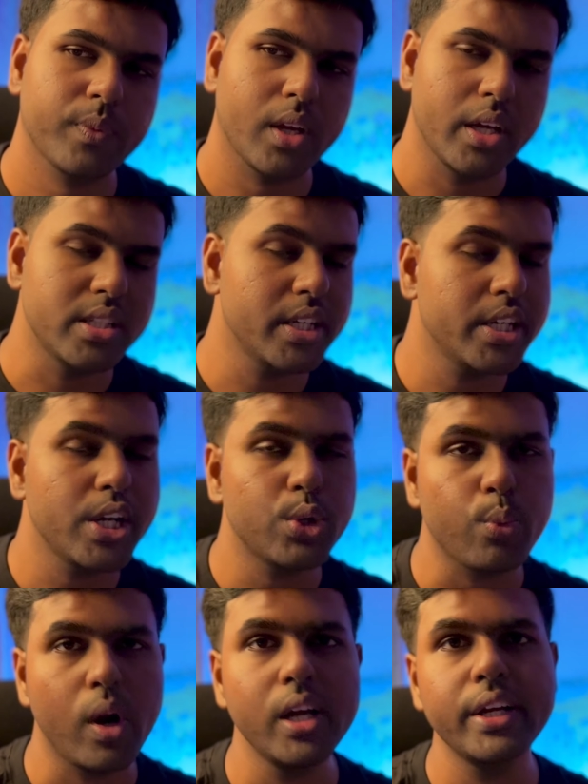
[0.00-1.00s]
Is it in
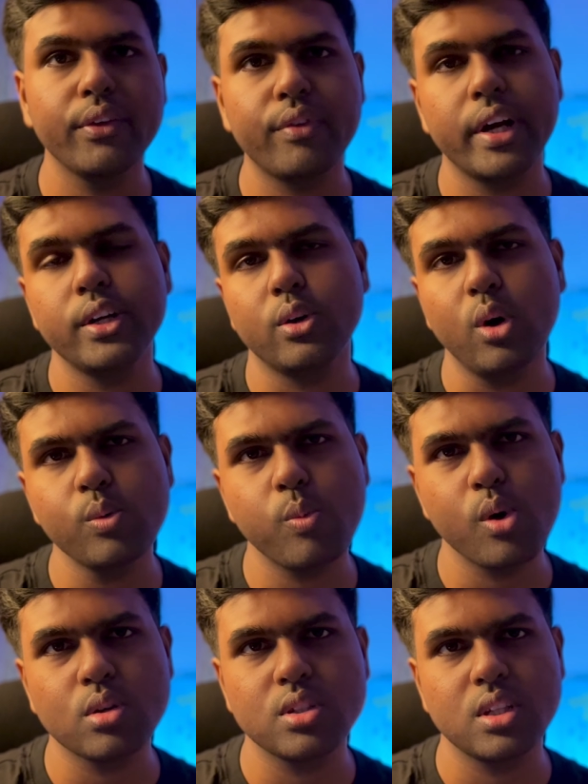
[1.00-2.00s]
12 different
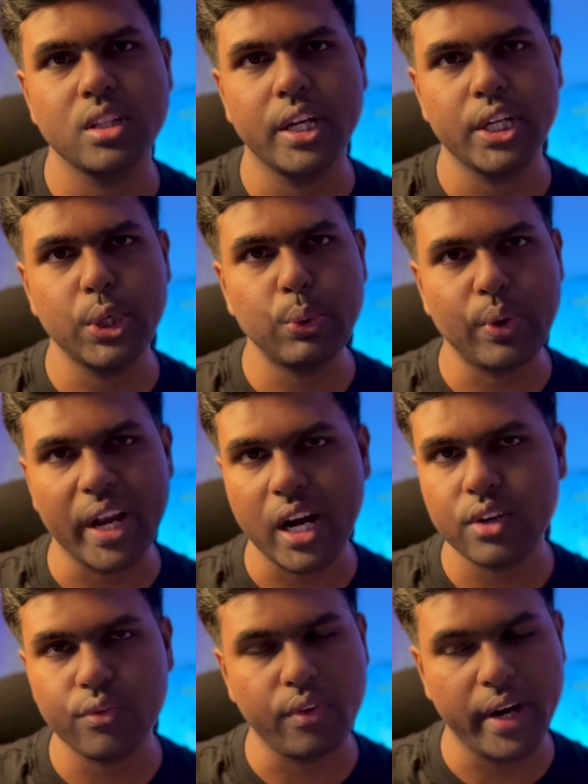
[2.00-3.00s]
notebooks that you
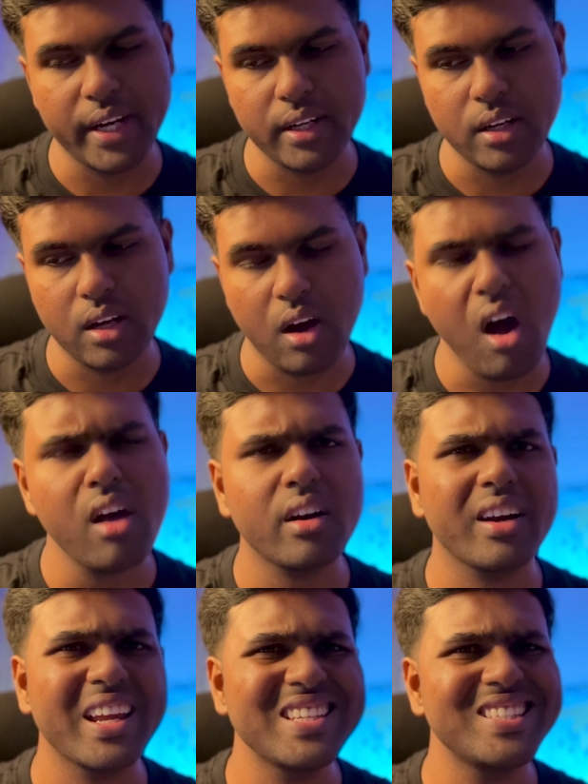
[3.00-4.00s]
cannot find? Or
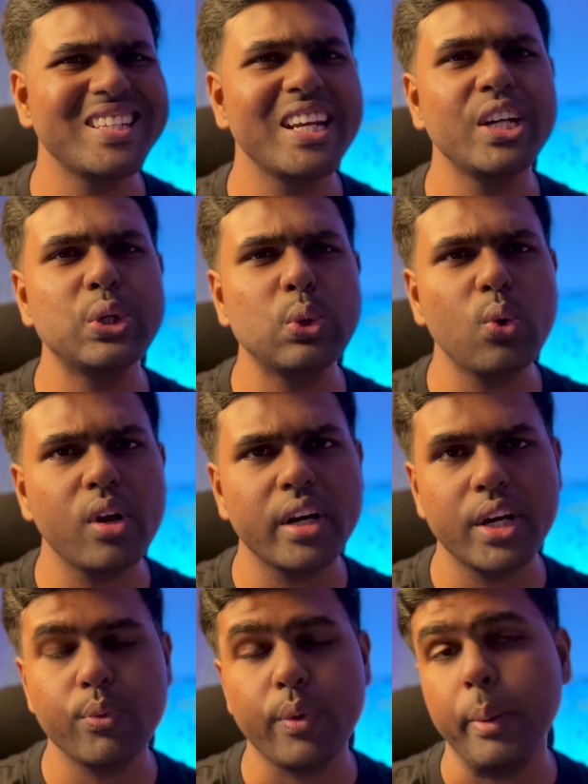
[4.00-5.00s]
is it in
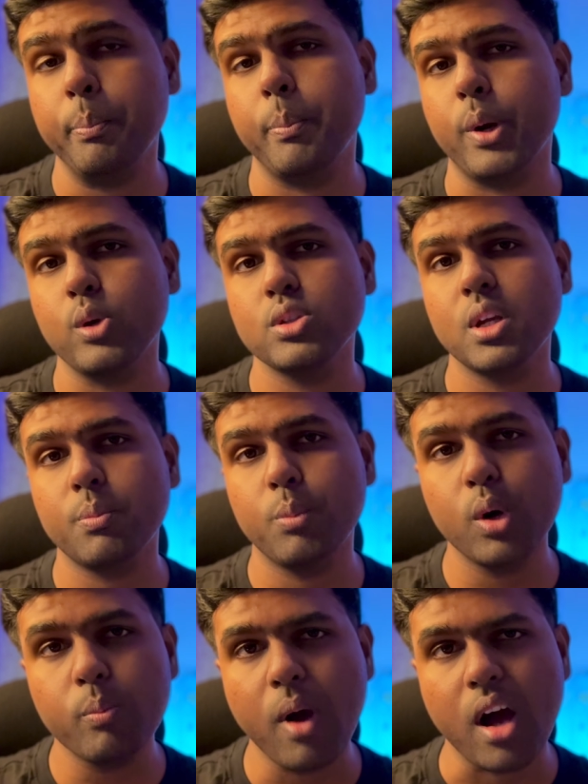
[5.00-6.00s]
200 web browser
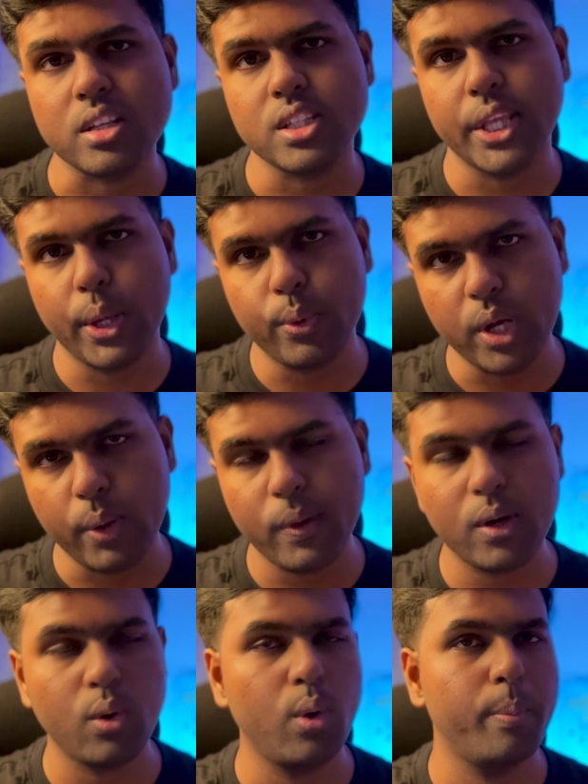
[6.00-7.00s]
bookmarks you never
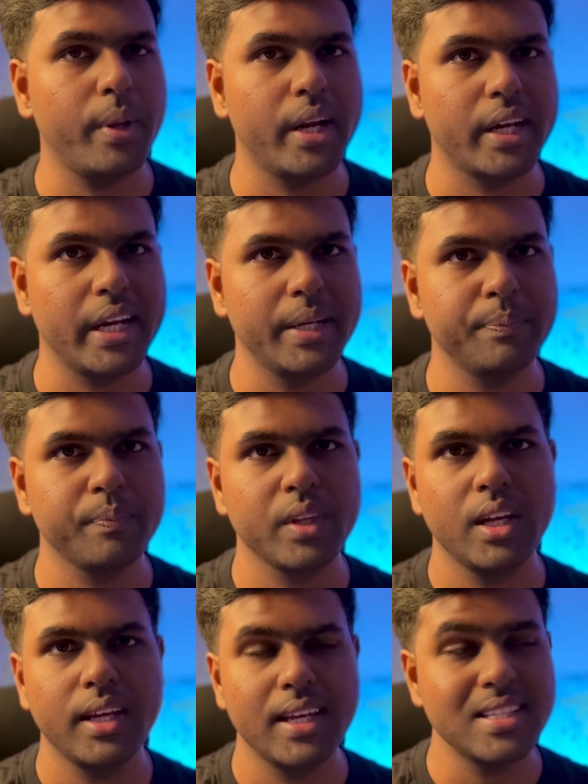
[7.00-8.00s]
open again?
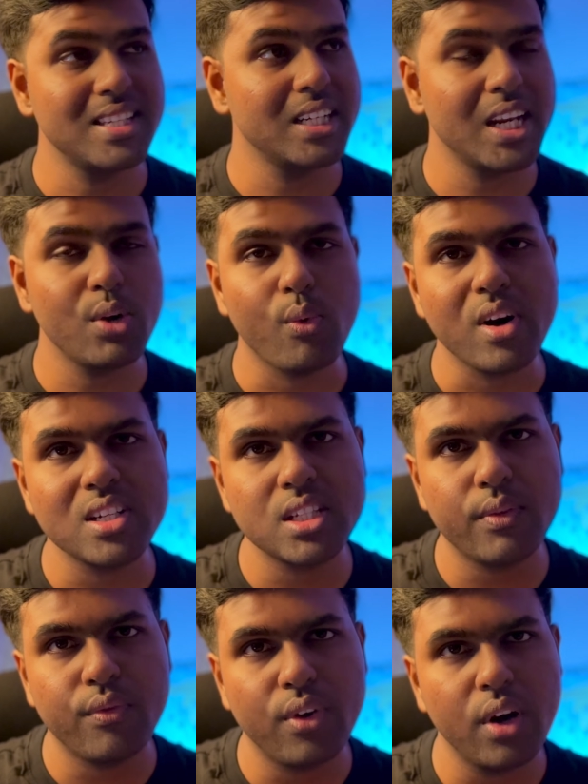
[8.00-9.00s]
Is it in WhatsApp
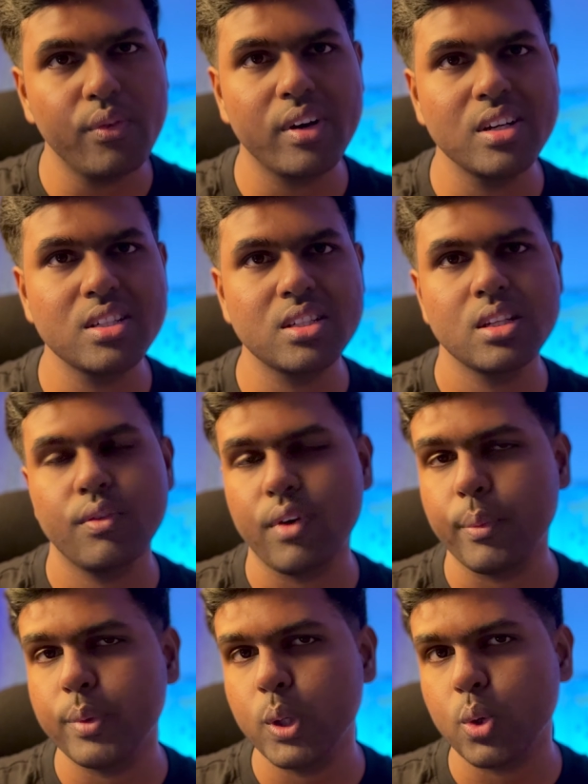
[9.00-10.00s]
forwards
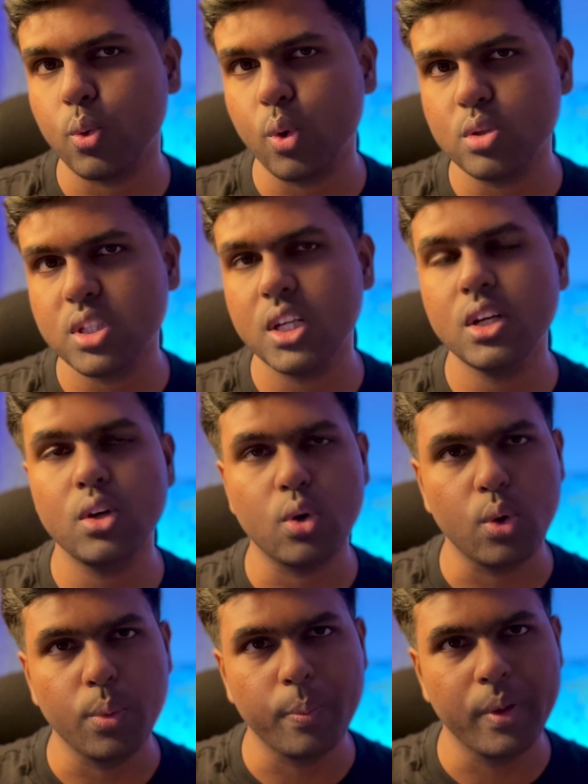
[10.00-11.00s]
from your coaching
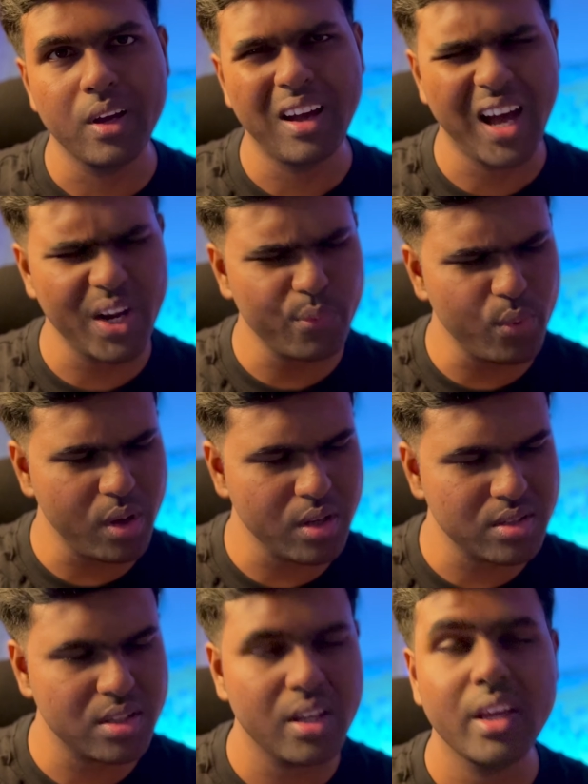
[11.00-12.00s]
group? Or
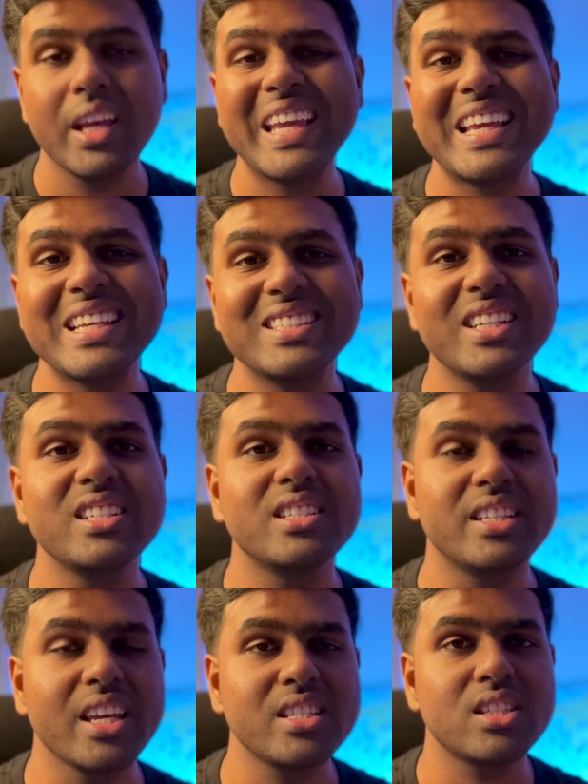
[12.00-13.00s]
worse, is it
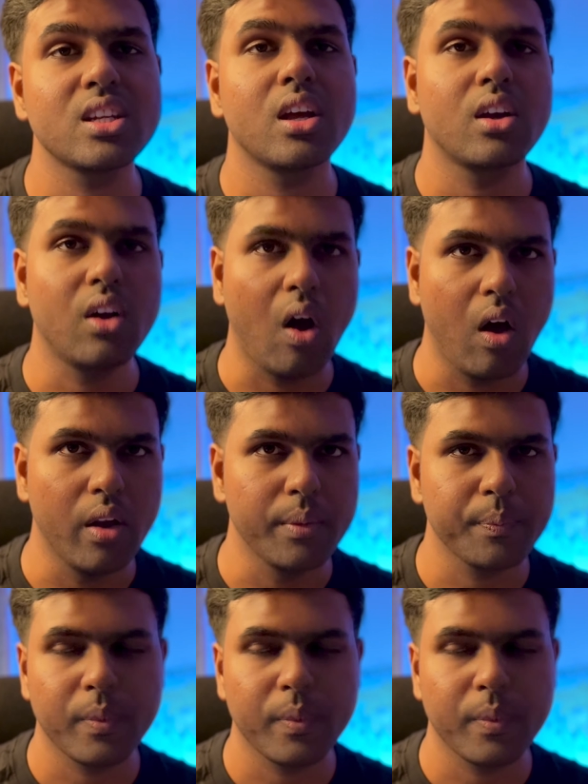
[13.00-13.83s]
just gone?